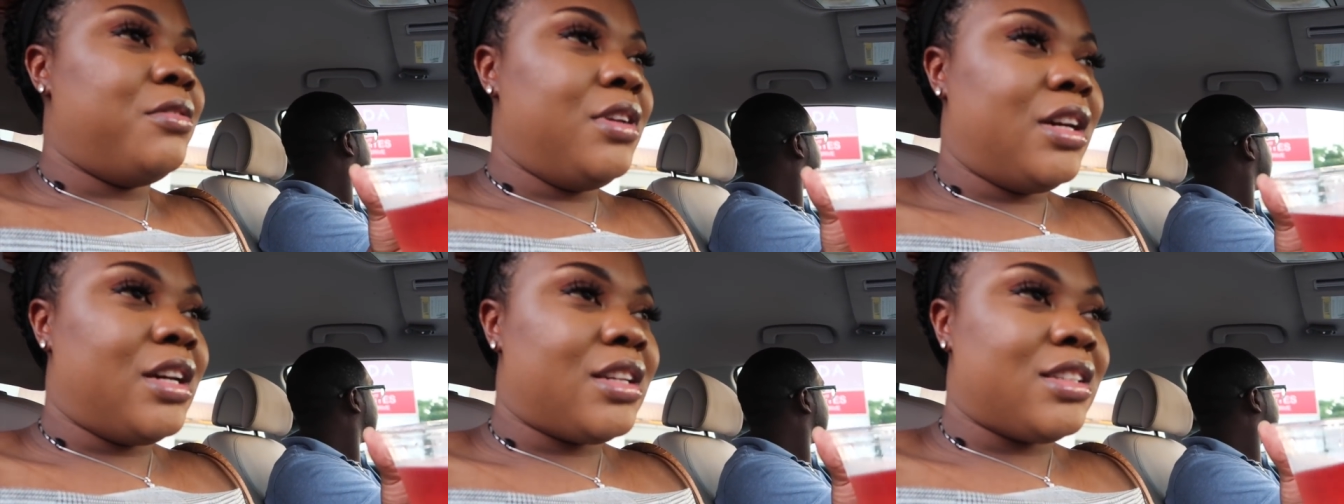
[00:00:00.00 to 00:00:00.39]

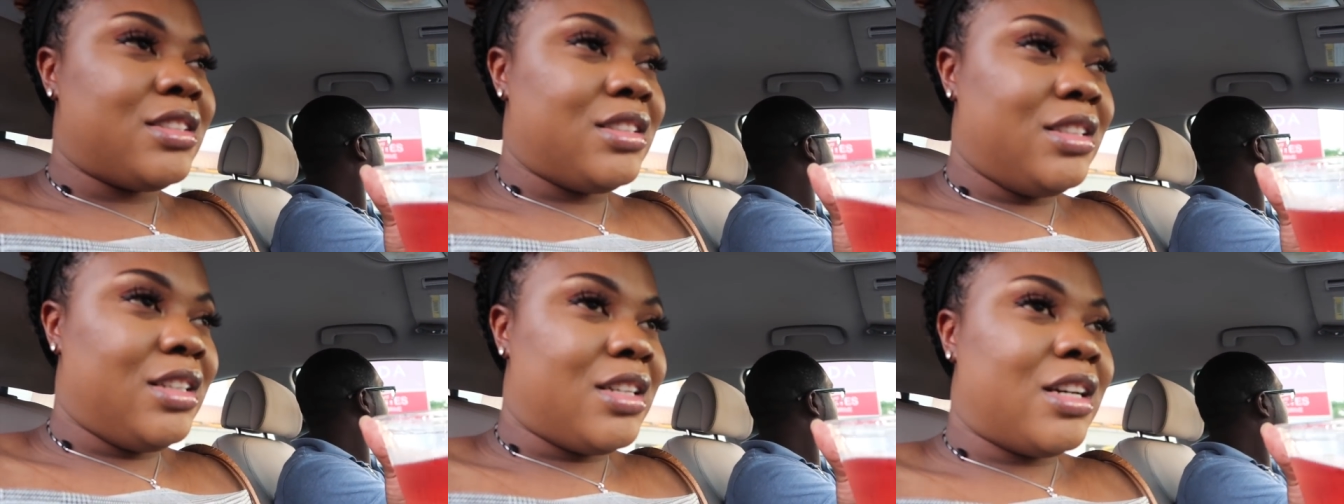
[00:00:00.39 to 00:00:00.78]
We had to
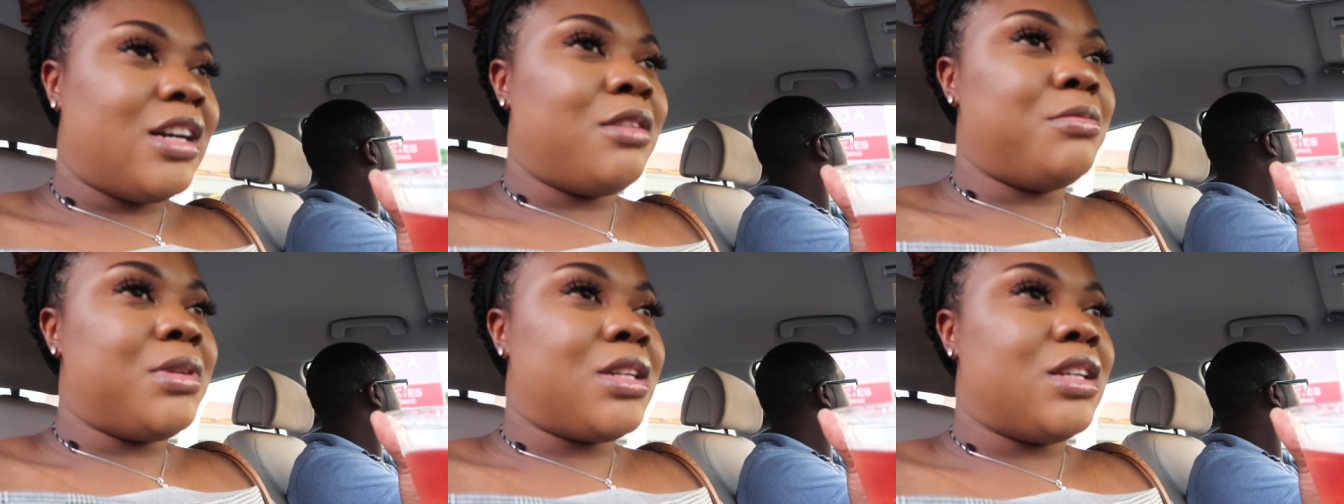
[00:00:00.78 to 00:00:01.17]
sneak
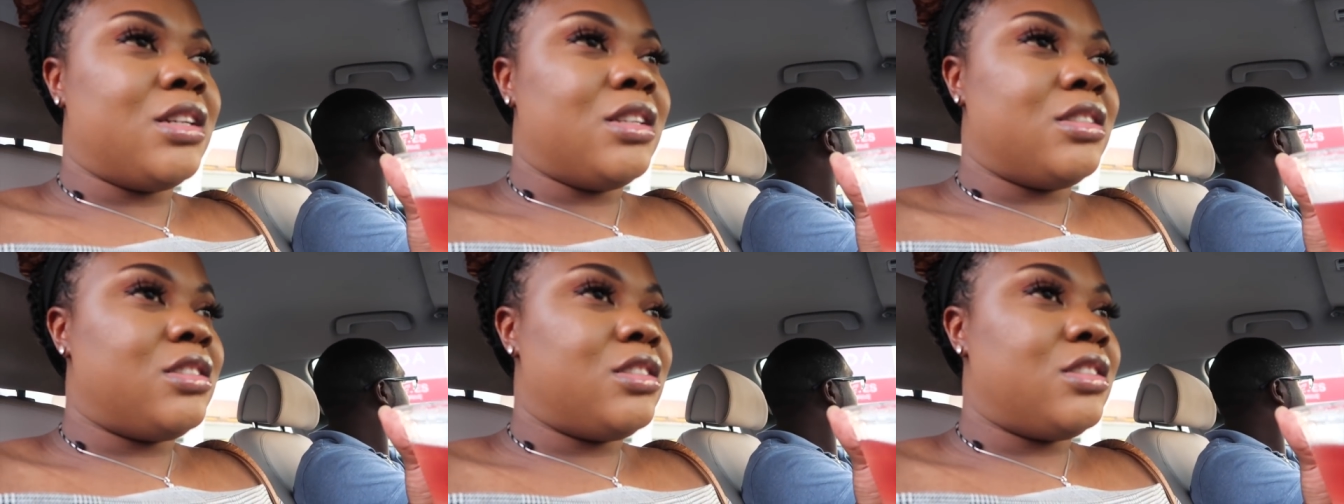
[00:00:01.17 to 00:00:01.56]
out
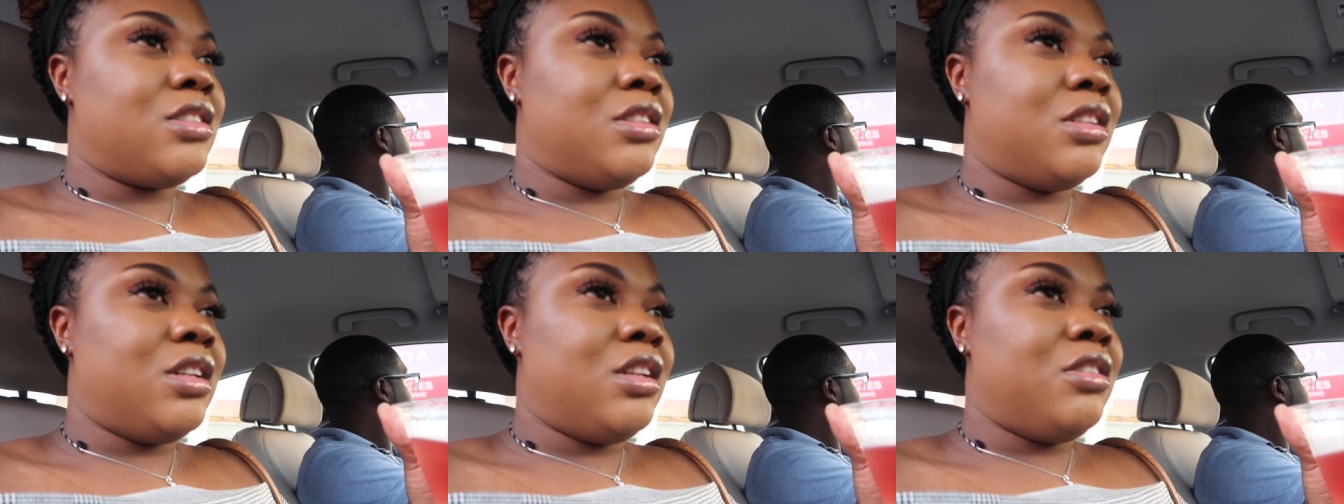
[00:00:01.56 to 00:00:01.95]
because
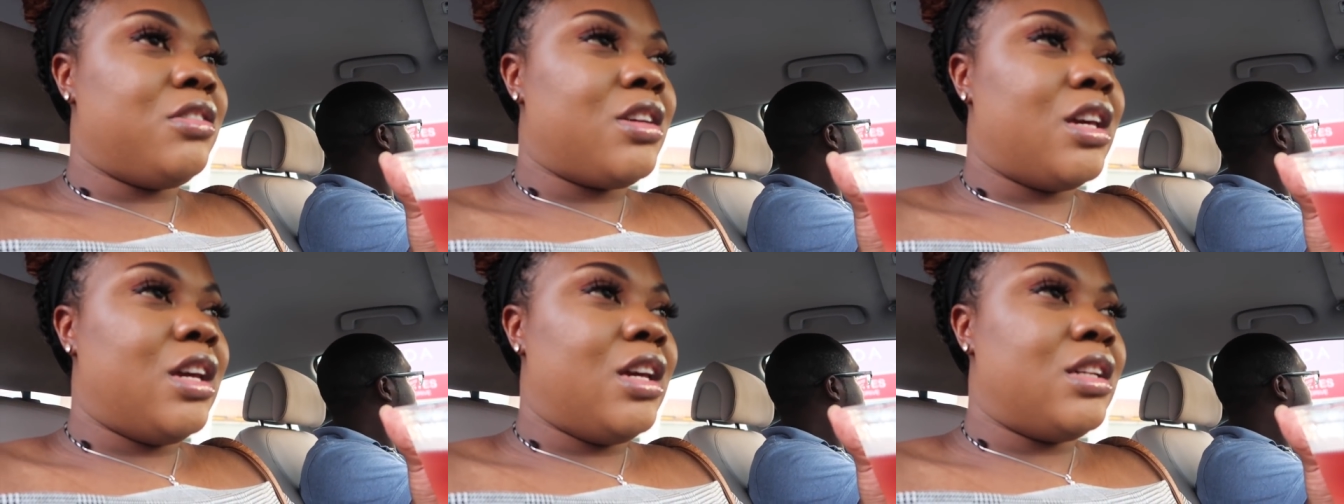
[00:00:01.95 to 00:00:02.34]
generally
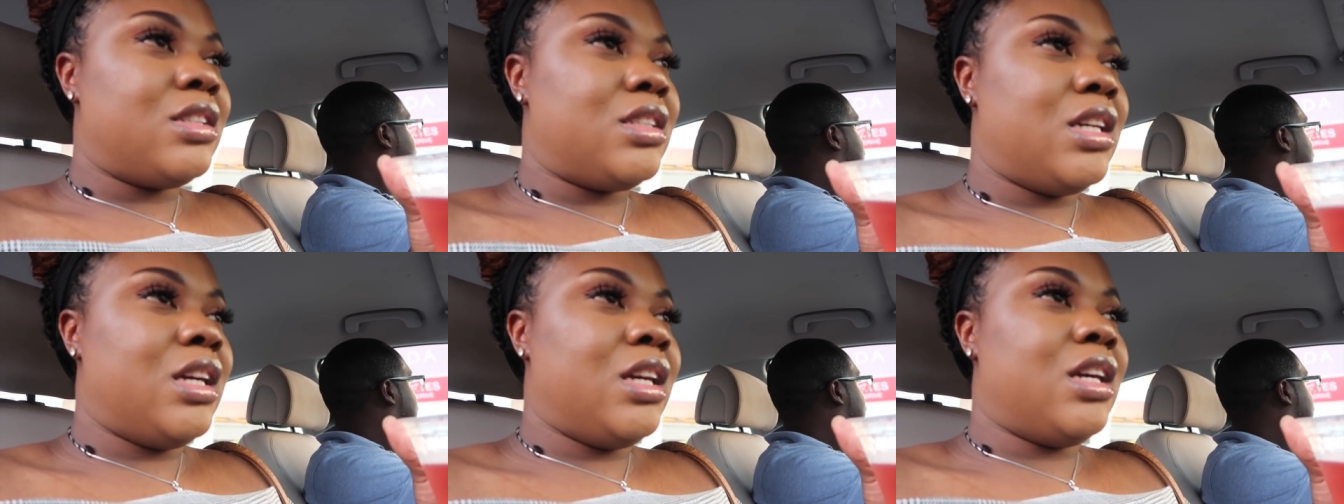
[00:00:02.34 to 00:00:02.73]
you
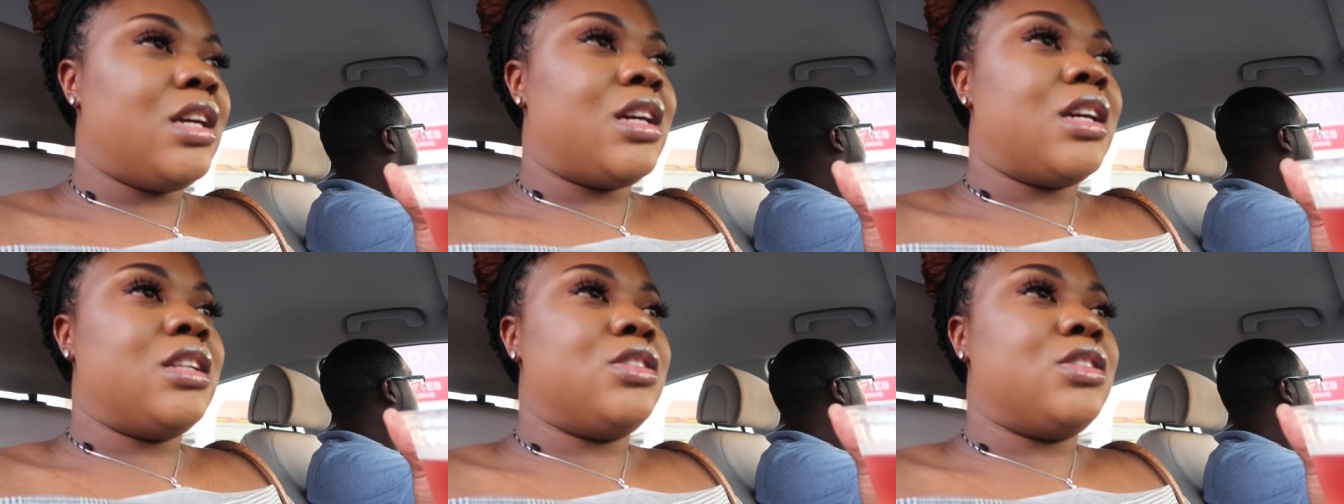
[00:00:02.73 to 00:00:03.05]
can't take